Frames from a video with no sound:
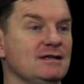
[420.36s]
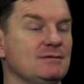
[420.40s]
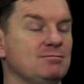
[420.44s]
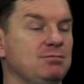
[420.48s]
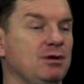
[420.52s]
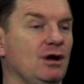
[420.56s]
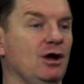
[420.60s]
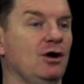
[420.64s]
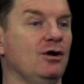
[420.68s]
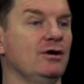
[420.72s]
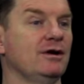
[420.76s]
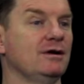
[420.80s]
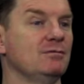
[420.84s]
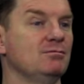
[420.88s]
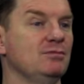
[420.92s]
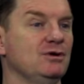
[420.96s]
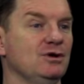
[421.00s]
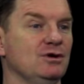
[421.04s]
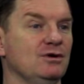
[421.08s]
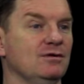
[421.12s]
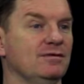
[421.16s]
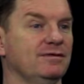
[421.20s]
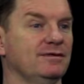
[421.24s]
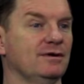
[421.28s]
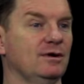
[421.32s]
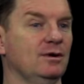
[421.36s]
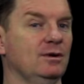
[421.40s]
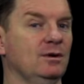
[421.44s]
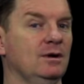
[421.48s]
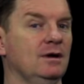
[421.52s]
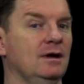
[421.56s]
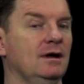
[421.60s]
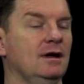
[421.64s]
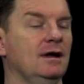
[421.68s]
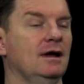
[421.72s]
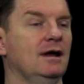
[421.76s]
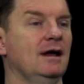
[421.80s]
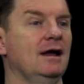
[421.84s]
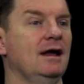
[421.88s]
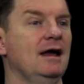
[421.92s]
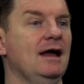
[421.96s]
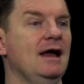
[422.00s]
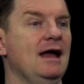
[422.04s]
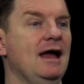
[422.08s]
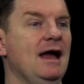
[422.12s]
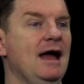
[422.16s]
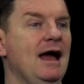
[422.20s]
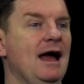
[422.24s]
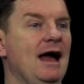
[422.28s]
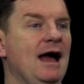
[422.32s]
is blonde and beautiful.
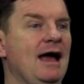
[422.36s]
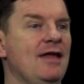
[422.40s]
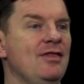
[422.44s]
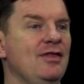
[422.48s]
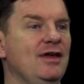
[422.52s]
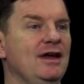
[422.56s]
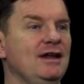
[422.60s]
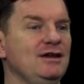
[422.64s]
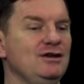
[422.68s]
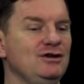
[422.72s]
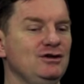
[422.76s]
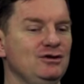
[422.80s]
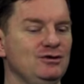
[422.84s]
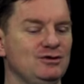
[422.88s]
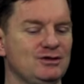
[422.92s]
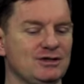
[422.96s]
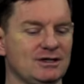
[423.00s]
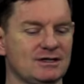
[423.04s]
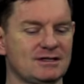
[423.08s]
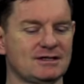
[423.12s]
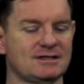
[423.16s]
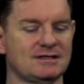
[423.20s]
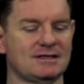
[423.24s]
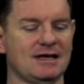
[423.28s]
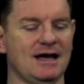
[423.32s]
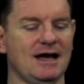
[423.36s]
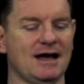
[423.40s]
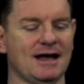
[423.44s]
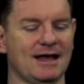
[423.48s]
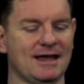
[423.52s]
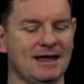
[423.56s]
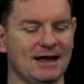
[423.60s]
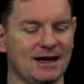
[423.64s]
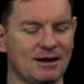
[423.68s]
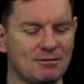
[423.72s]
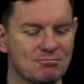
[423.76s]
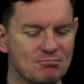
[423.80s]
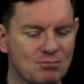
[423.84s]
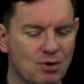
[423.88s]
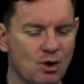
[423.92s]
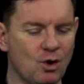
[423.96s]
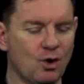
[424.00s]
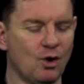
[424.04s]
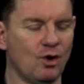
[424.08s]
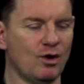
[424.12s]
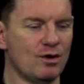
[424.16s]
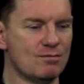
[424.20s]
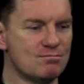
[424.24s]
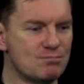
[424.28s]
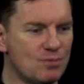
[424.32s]
And then you just start getting
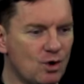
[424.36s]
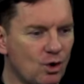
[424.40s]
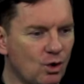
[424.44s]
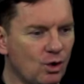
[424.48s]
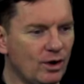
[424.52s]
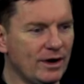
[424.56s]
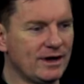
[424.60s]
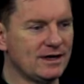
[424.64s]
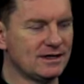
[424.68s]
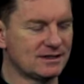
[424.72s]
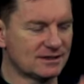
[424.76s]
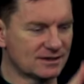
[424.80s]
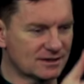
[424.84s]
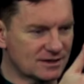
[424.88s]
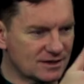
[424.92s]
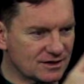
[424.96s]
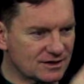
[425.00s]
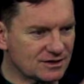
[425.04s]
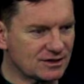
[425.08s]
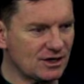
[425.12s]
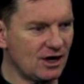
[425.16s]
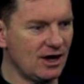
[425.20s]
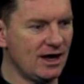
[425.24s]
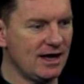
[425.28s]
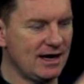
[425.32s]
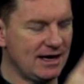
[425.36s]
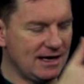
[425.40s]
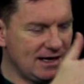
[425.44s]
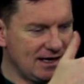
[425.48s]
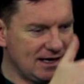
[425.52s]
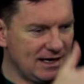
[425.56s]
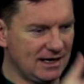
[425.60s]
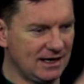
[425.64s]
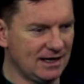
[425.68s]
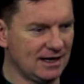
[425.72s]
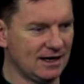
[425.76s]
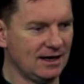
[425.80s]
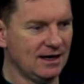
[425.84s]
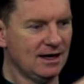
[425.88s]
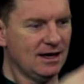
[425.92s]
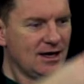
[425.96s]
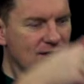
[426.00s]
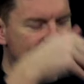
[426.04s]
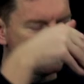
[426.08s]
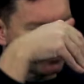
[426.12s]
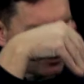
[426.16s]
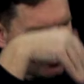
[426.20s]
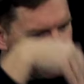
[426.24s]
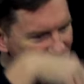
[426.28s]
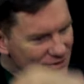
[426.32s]
more and more into society here.
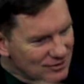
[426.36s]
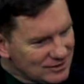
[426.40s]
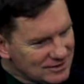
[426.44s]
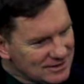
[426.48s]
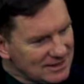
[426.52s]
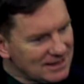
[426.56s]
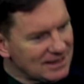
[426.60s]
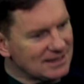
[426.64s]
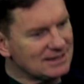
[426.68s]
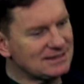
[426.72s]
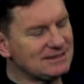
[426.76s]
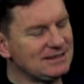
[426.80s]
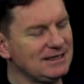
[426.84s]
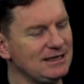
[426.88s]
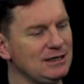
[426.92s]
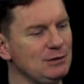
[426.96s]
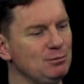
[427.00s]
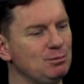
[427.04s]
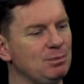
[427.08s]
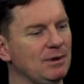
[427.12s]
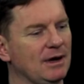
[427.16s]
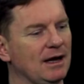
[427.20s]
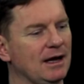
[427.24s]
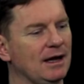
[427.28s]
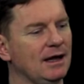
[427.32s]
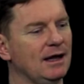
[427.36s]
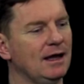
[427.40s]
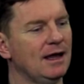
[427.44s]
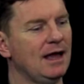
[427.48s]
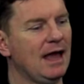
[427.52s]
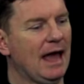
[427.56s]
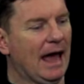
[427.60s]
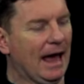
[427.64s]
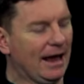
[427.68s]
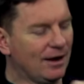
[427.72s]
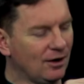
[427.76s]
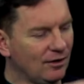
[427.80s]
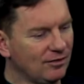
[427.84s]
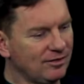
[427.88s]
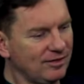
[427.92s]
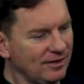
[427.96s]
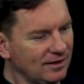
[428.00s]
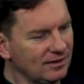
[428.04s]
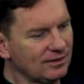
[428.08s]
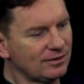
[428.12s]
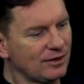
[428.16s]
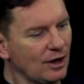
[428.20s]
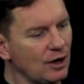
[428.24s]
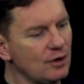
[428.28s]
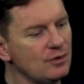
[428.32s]
So you dig deeper. And I
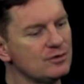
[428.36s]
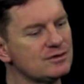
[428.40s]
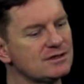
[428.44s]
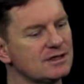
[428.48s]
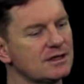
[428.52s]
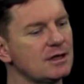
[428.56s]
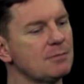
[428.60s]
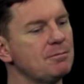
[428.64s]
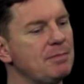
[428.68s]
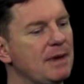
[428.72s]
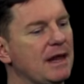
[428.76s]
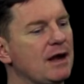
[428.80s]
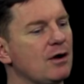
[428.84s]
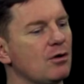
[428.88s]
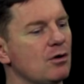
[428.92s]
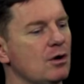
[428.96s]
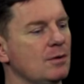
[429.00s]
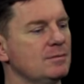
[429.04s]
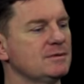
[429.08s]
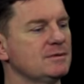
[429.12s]
think those are the better